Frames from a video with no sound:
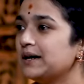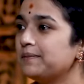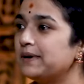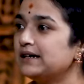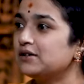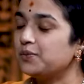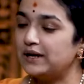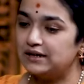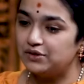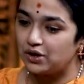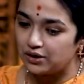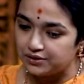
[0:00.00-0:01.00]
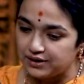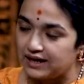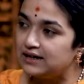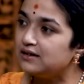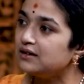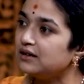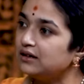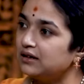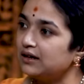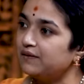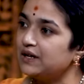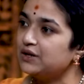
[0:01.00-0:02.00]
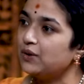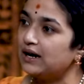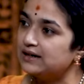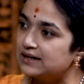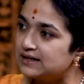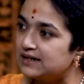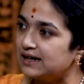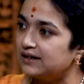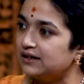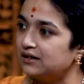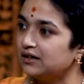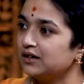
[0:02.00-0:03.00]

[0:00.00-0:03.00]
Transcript: But when you are trained in it and when you understand it,